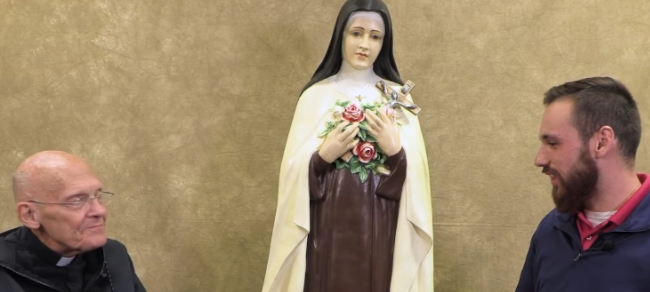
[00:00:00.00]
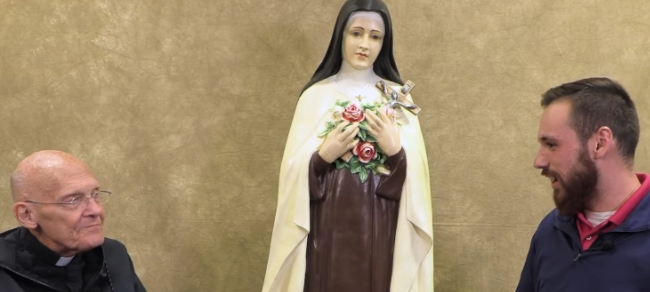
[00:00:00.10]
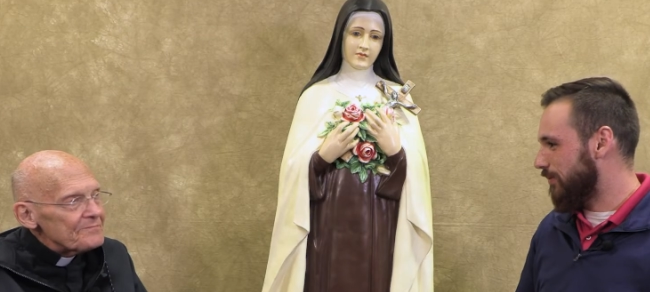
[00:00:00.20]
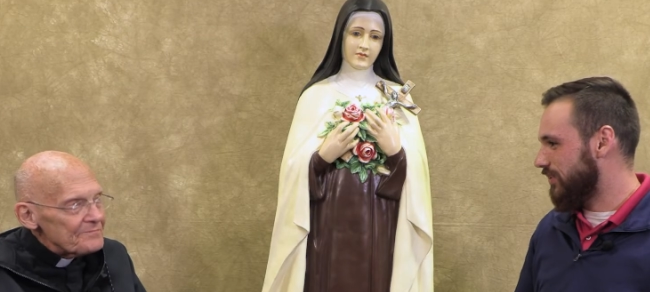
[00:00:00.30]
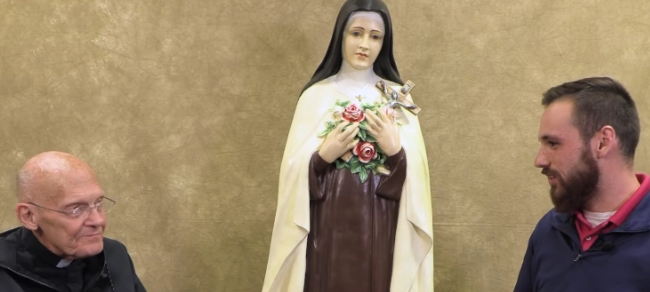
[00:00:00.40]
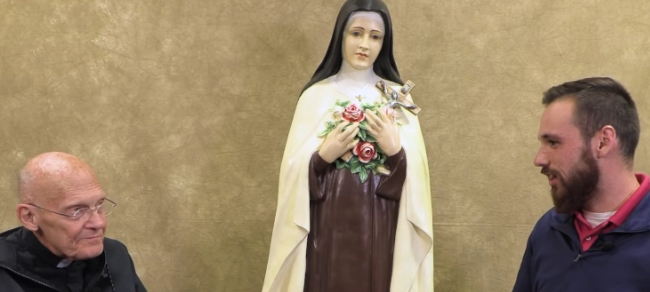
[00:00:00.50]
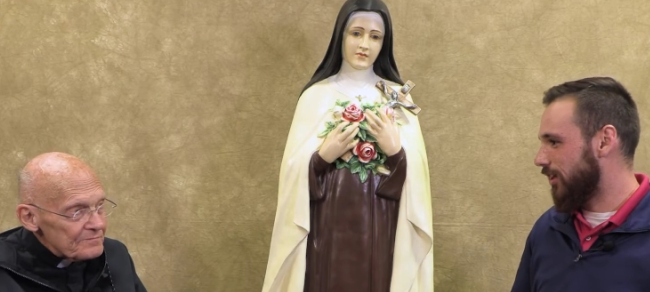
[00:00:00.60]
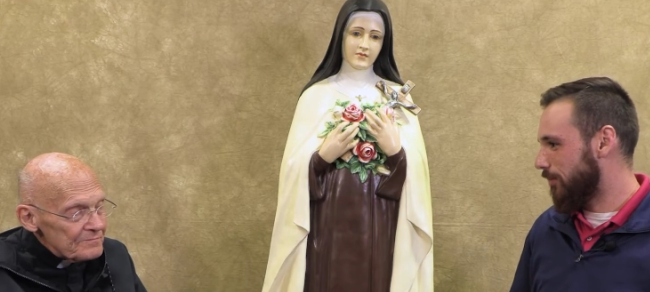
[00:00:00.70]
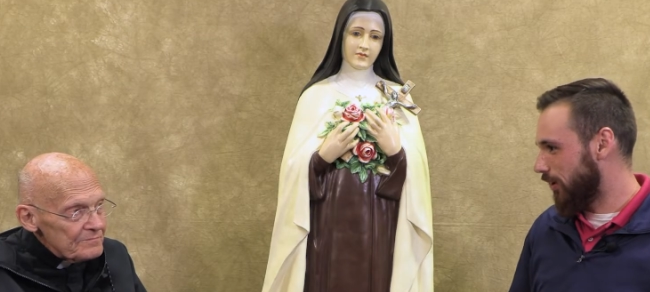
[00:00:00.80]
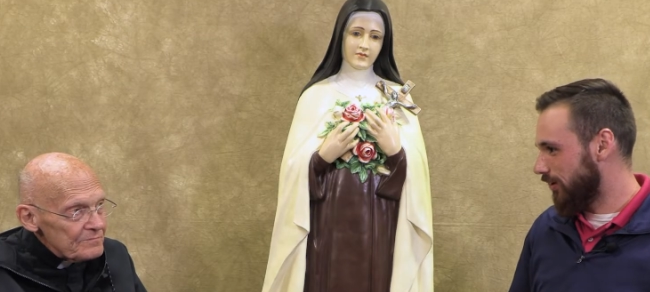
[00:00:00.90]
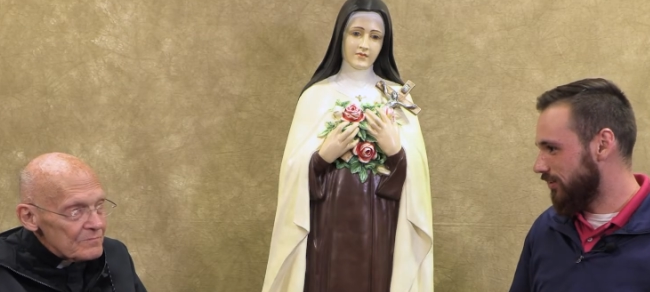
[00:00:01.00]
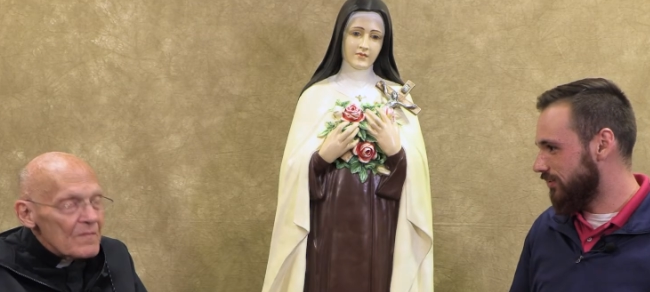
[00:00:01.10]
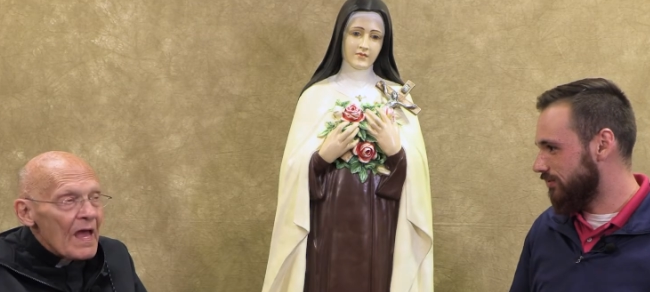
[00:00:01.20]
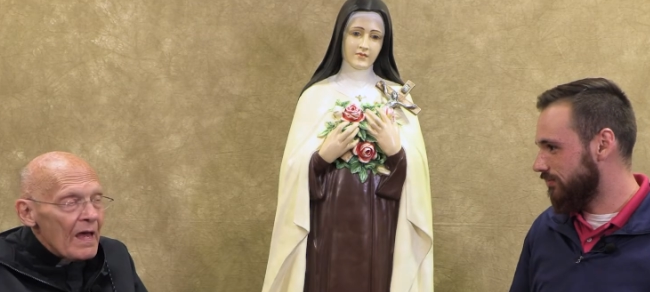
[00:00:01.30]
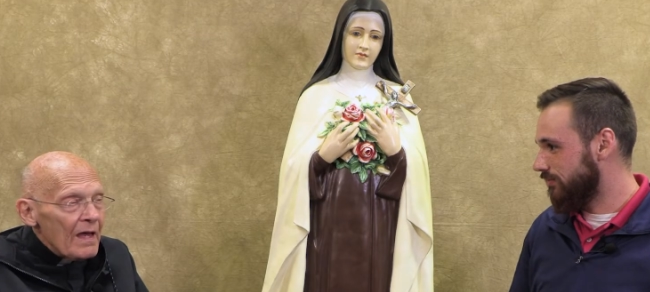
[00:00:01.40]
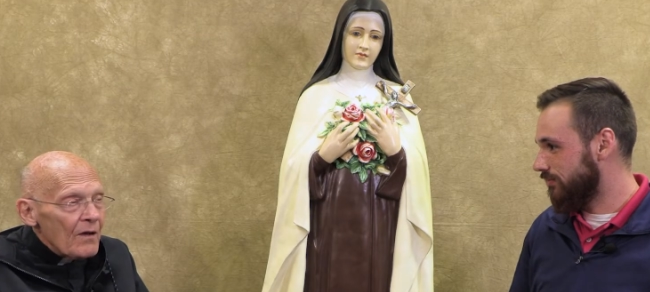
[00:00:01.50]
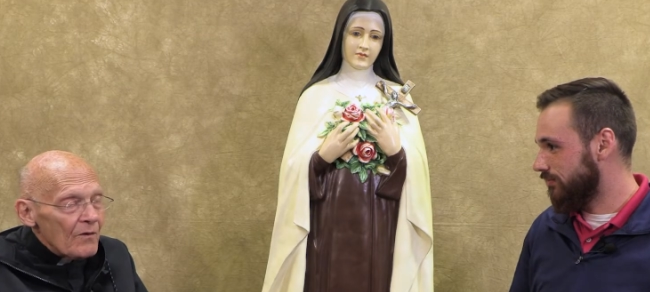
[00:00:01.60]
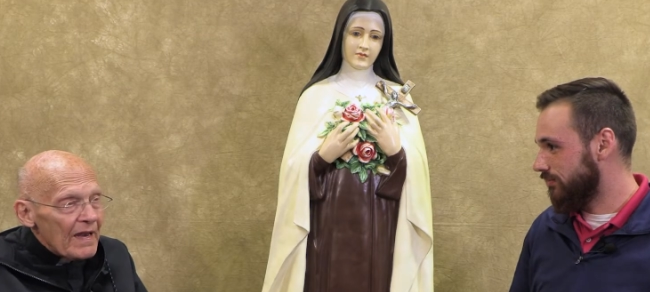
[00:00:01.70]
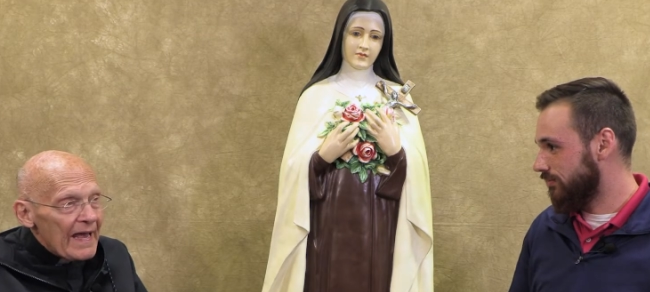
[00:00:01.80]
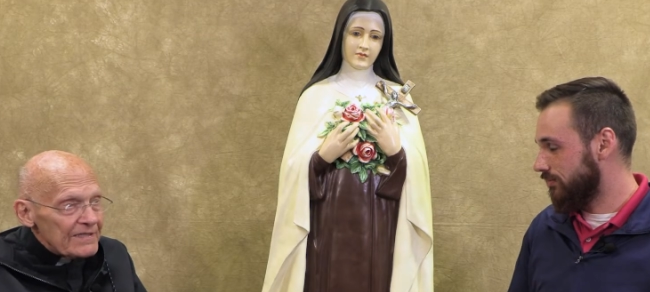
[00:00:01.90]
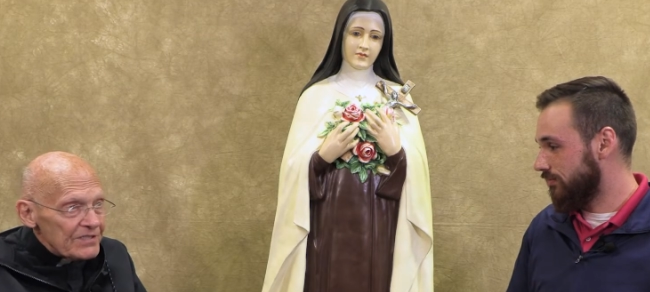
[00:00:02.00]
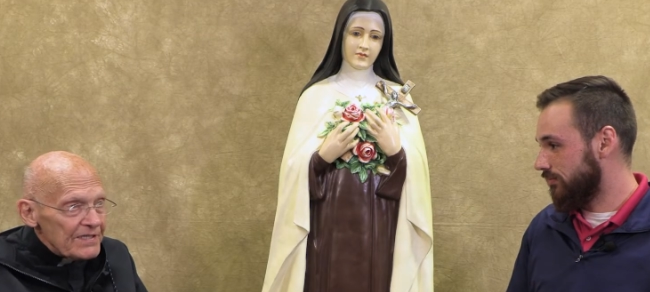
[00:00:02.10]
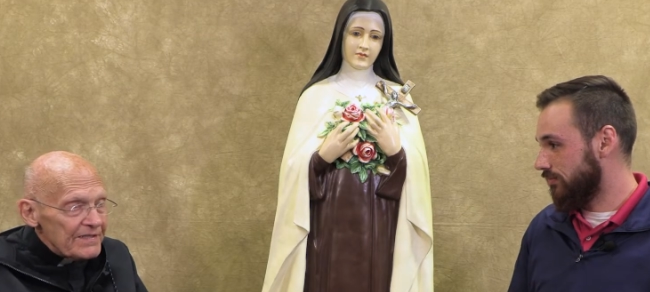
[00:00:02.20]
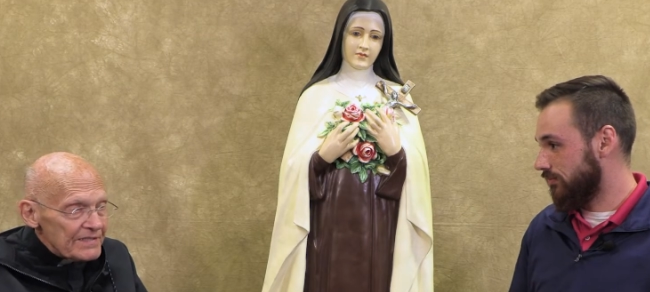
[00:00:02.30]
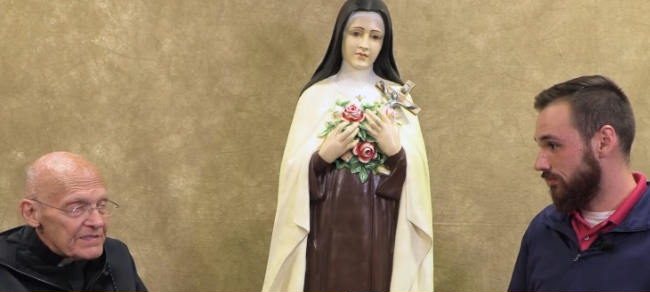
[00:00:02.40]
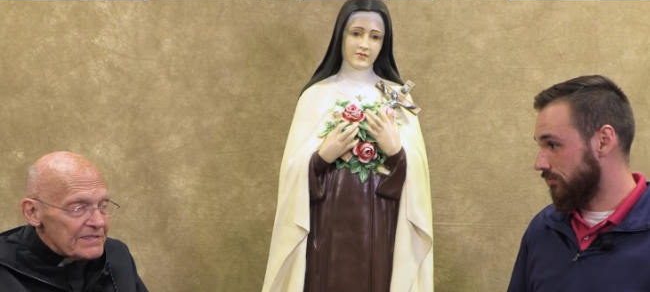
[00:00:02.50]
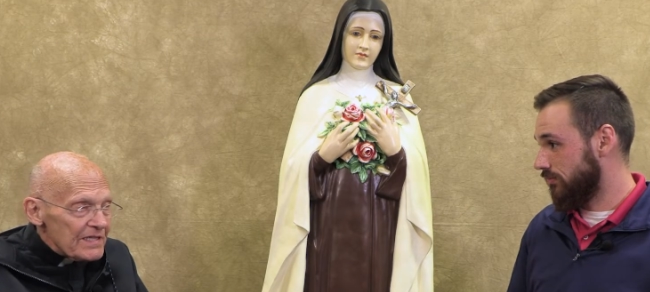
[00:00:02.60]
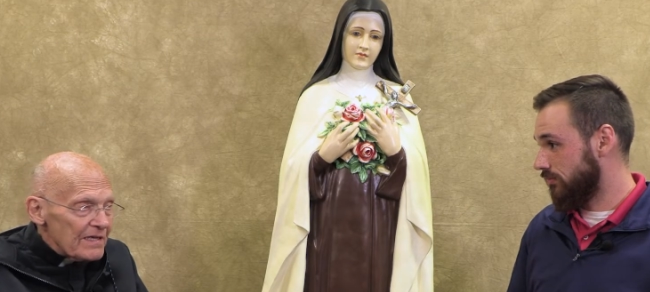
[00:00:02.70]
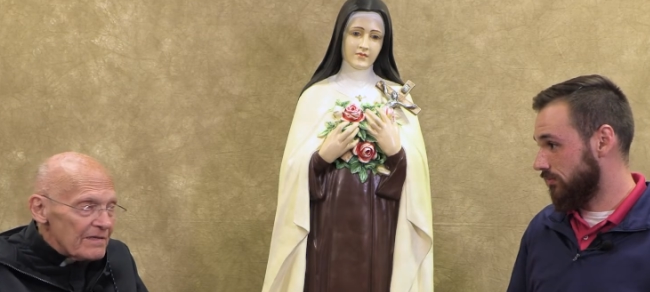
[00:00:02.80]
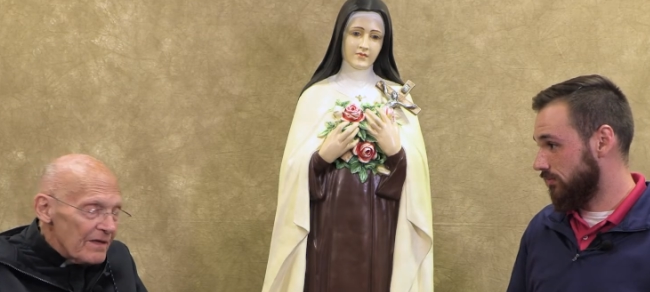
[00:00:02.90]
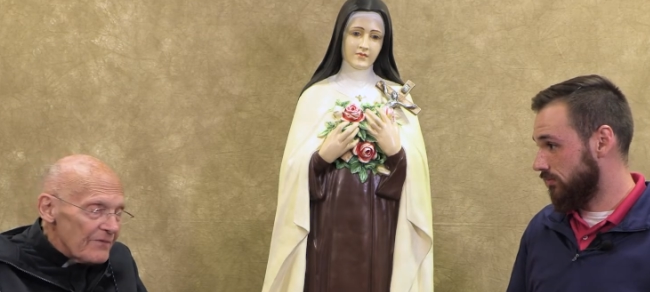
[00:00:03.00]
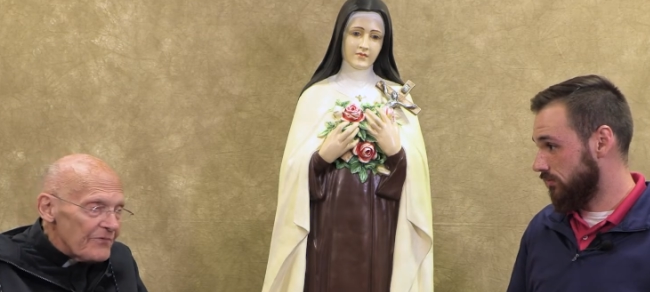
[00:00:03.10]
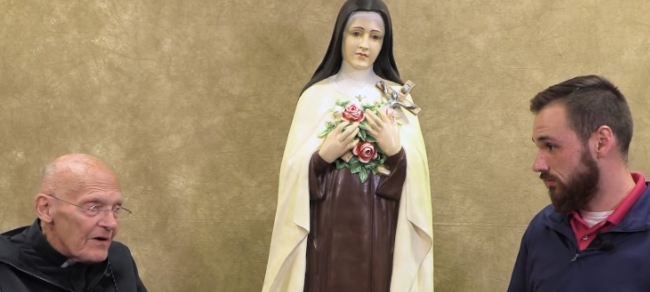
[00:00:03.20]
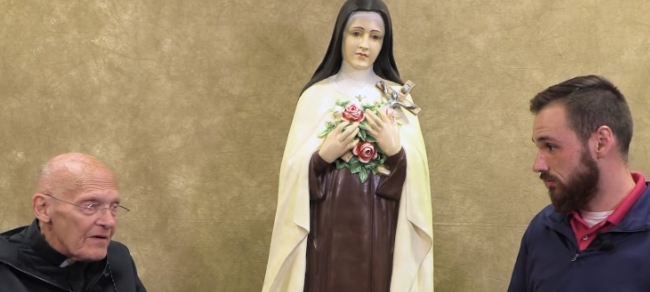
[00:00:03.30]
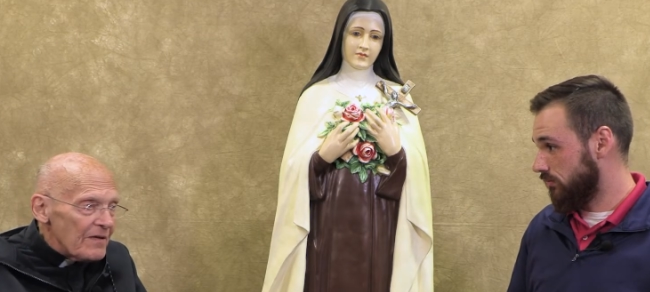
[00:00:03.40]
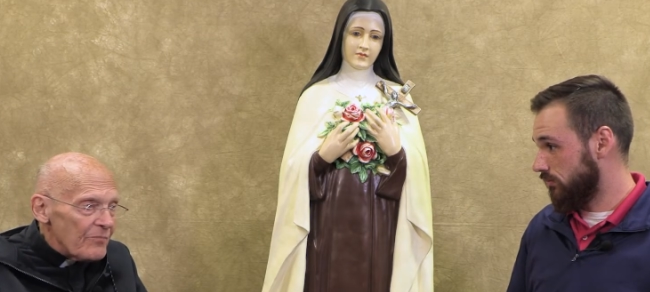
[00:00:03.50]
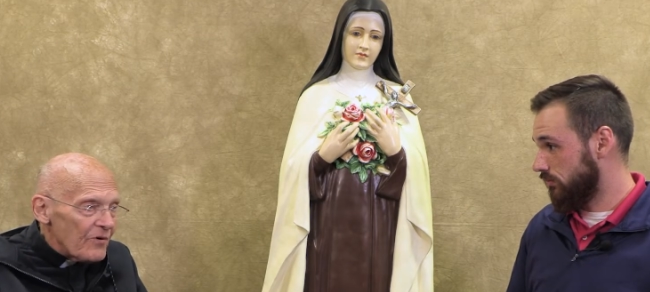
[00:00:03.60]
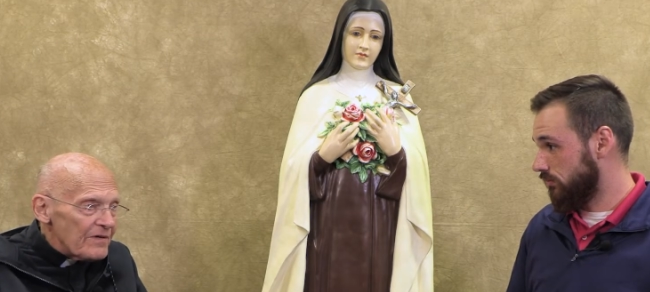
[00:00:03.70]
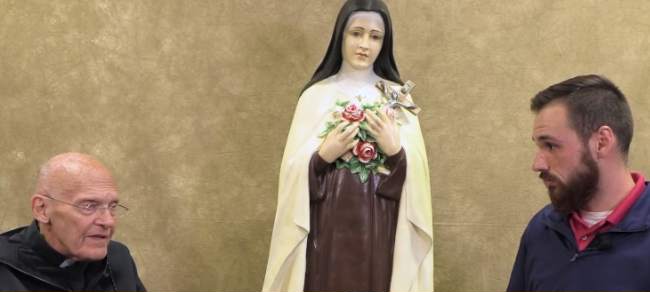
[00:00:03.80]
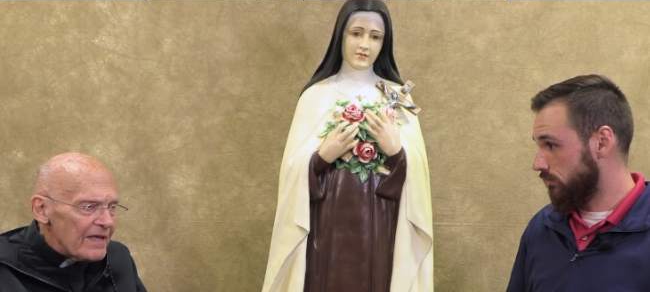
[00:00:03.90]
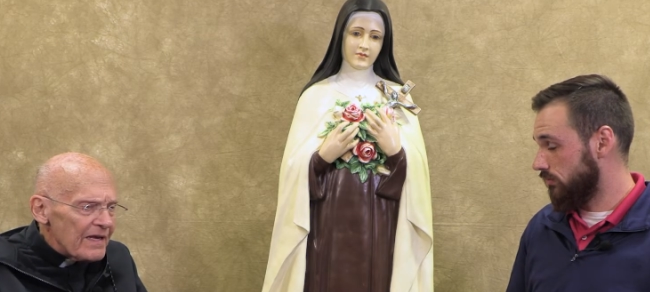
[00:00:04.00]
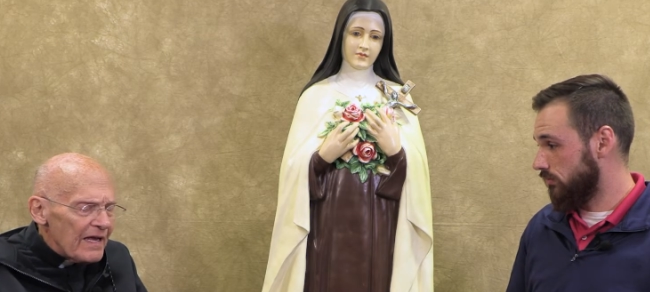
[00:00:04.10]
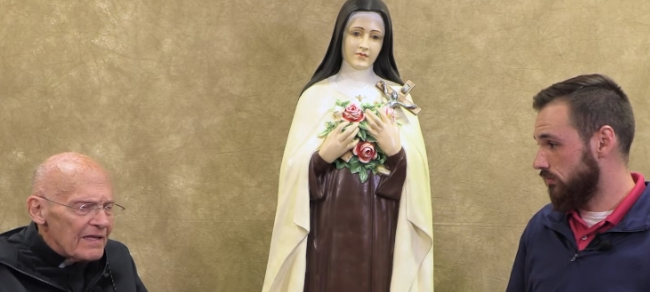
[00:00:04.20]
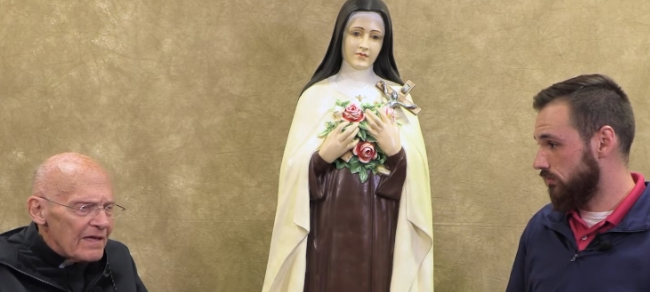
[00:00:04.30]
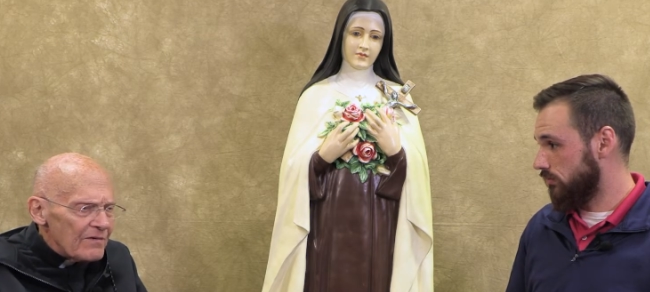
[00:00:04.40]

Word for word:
Speaker 1: the apostolic pardon?
Speaker 2: Well, actually, this is a, a fairly important thing, and I, I,